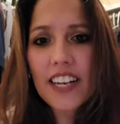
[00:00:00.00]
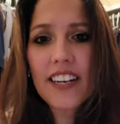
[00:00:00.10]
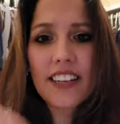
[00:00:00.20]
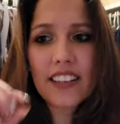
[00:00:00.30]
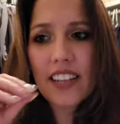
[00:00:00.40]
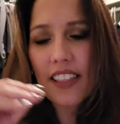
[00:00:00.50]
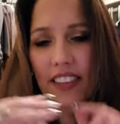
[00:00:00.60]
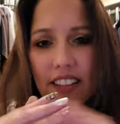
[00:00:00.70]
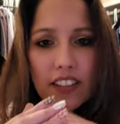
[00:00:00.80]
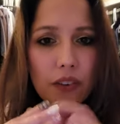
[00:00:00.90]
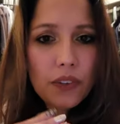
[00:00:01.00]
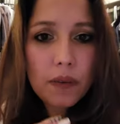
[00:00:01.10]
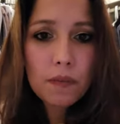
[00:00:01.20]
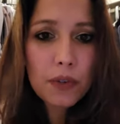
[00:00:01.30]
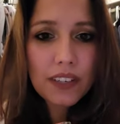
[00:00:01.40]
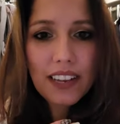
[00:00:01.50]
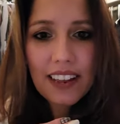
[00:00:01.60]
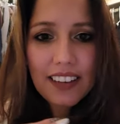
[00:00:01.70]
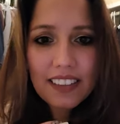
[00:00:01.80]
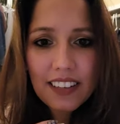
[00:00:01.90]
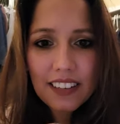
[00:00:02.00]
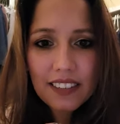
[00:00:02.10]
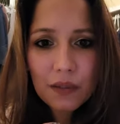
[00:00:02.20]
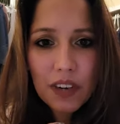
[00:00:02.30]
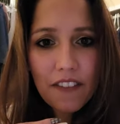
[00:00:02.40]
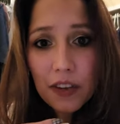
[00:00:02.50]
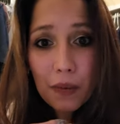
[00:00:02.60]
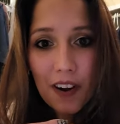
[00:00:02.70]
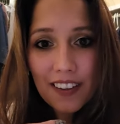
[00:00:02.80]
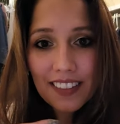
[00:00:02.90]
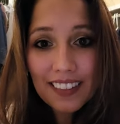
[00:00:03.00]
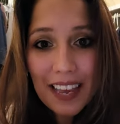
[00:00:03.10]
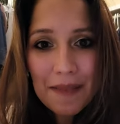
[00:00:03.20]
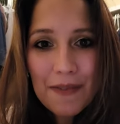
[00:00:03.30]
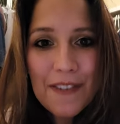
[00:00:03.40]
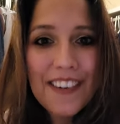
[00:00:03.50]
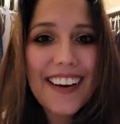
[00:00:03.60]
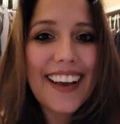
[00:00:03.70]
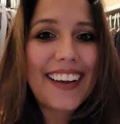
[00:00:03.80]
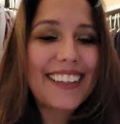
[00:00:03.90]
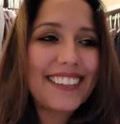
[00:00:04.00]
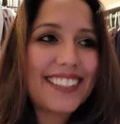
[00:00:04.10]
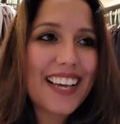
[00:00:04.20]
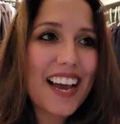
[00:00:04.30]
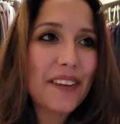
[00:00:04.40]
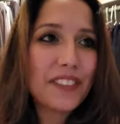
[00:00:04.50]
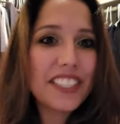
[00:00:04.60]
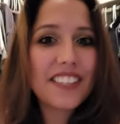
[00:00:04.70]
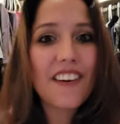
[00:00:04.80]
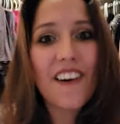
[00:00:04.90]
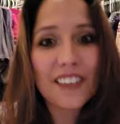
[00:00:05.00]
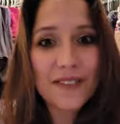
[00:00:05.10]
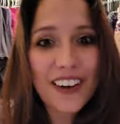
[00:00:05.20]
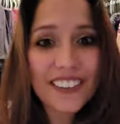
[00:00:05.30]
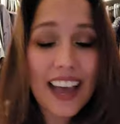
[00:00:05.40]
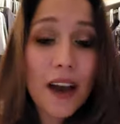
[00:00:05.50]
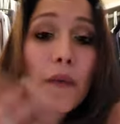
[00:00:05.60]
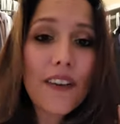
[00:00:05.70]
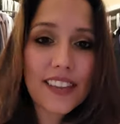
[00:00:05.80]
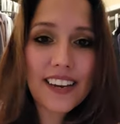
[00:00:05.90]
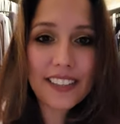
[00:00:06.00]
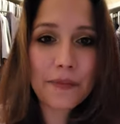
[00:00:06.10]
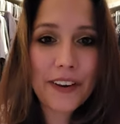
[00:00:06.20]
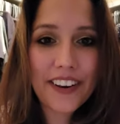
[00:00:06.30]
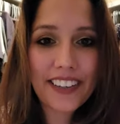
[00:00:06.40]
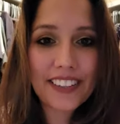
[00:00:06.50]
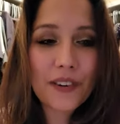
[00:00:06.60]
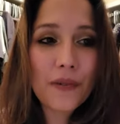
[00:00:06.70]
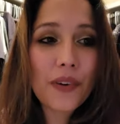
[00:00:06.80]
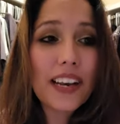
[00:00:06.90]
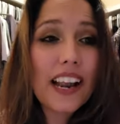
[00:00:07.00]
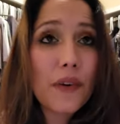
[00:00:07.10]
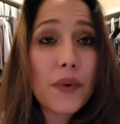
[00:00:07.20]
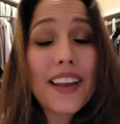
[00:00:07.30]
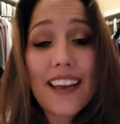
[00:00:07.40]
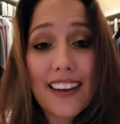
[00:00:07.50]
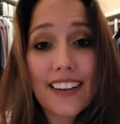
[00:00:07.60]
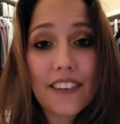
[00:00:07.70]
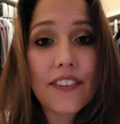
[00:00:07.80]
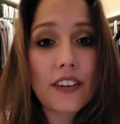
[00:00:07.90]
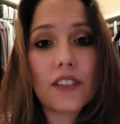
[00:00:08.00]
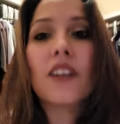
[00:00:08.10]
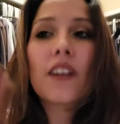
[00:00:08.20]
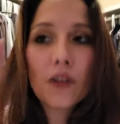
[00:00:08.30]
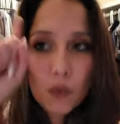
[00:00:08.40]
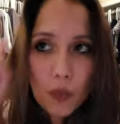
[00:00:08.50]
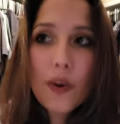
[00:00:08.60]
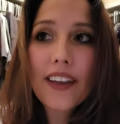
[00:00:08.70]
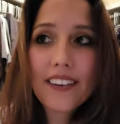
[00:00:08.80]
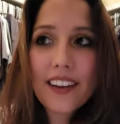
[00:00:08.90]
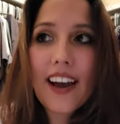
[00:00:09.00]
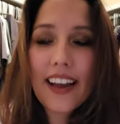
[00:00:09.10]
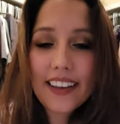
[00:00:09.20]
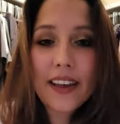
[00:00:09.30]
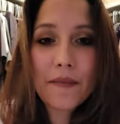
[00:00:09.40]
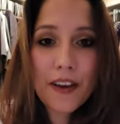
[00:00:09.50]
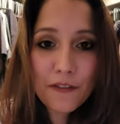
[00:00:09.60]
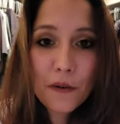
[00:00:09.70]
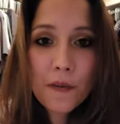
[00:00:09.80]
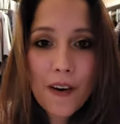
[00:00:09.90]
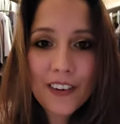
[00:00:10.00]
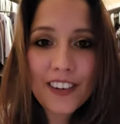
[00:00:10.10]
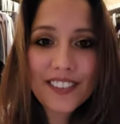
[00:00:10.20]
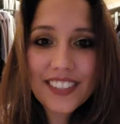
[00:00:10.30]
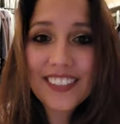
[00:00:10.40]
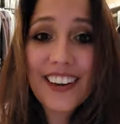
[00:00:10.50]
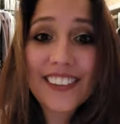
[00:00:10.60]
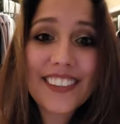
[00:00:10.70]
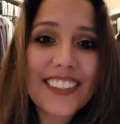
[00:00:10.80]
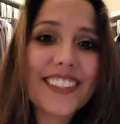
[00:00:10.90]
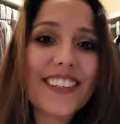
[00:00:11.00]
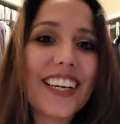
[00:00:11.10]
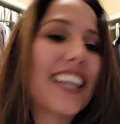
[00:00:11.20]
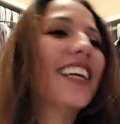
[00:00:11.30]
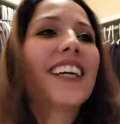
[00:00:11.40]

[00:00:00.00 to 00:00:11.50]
and, and then you can put anything, whatever you want on the label, and I'm just all about that. I want that experience. So when, when and if, and when I get my full bottle of Santal thirty-three,